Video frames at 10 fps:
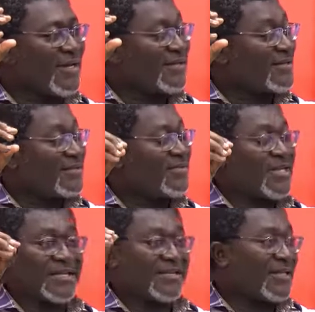system
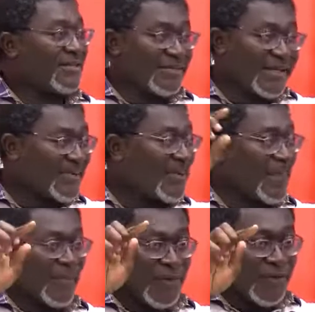that just says, okay,
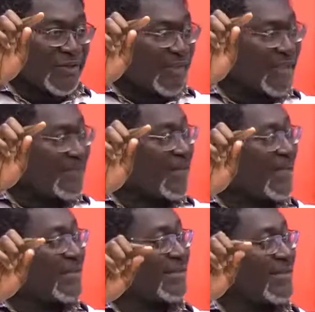go to this
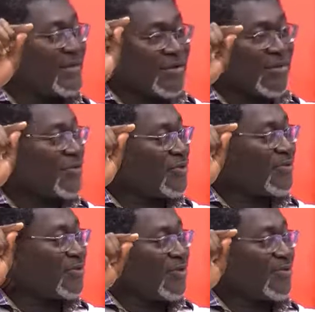place,
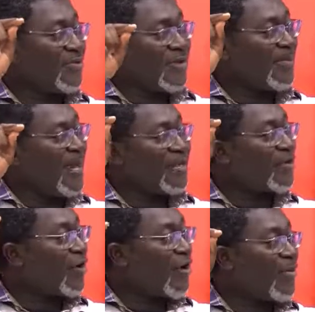
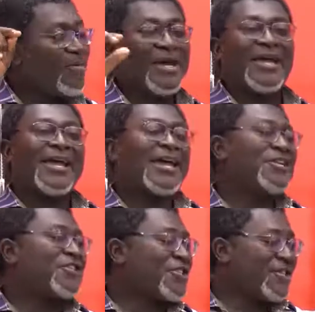www.bank.com,
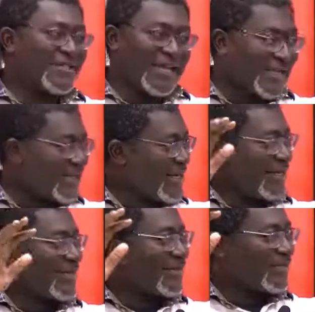and just attack
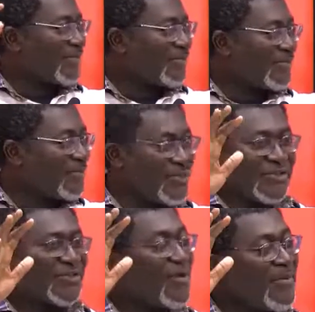it. Put
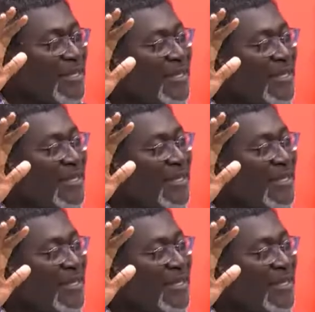so many